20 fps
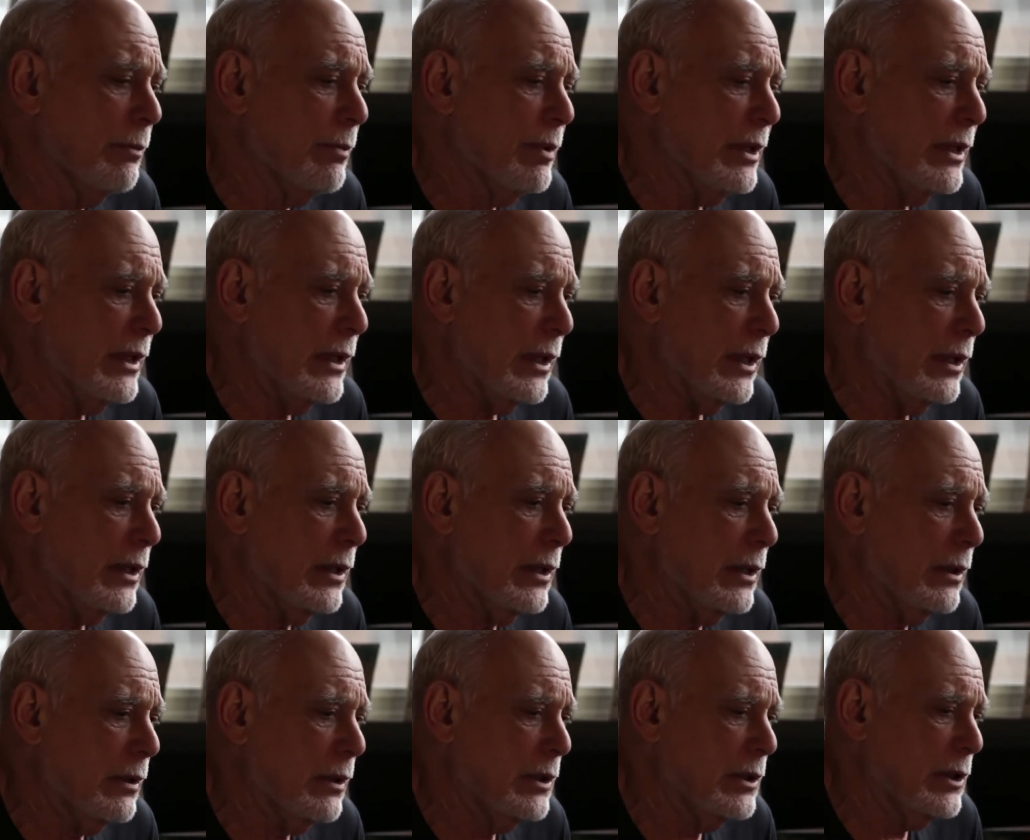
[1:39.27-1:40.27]

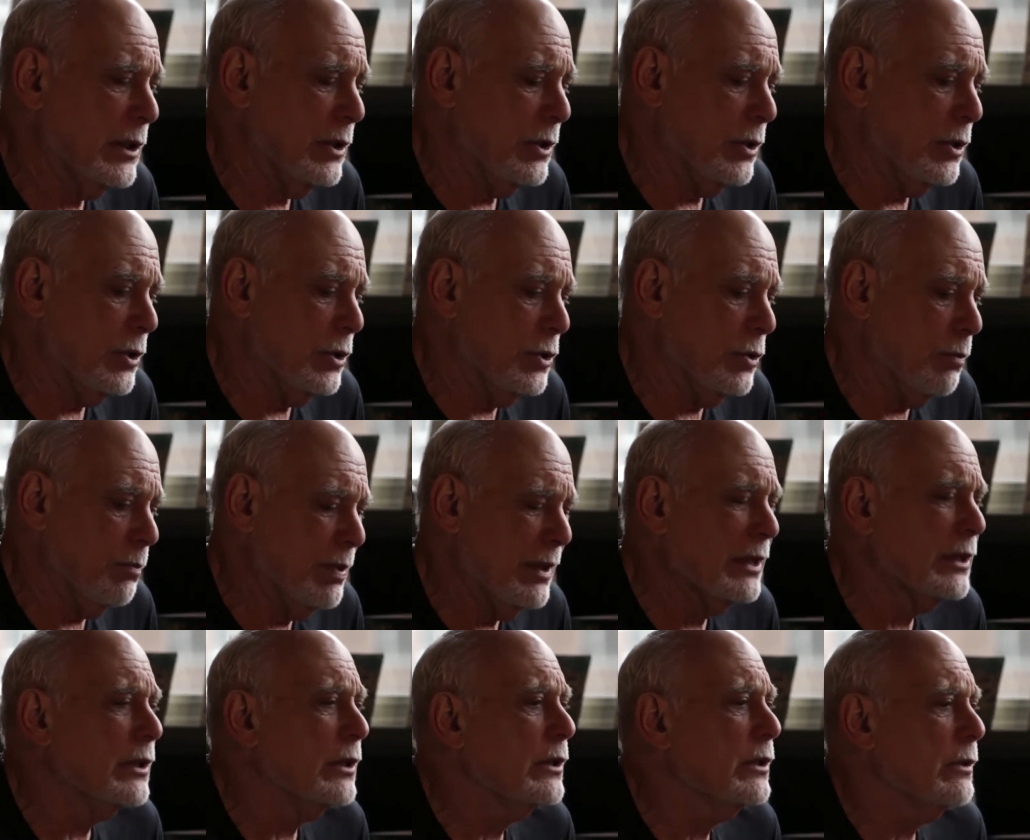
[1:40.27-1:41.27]
being you
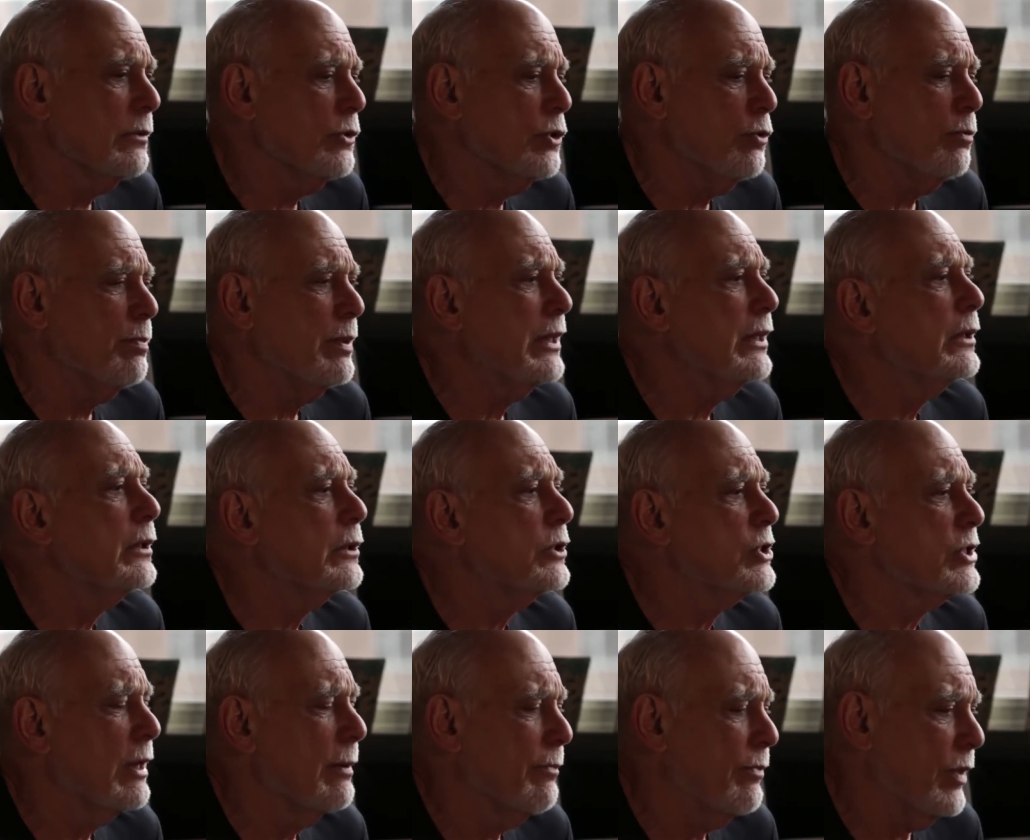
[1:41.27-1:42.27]
build
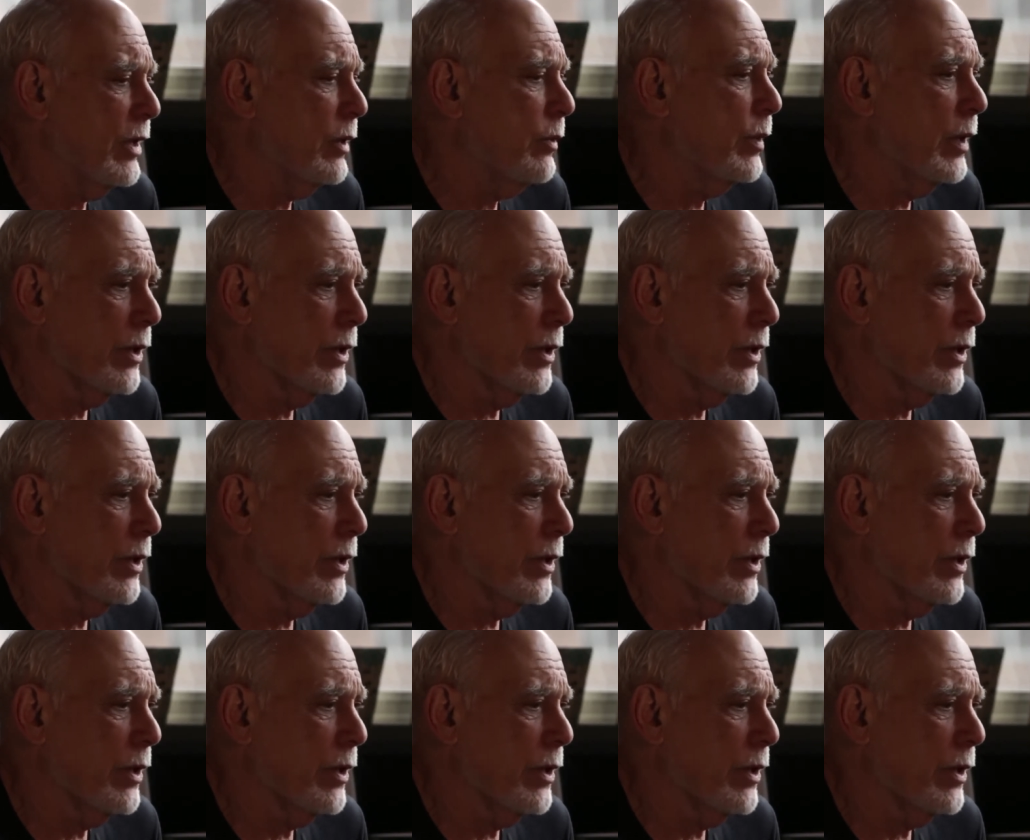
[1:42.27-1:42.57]
something,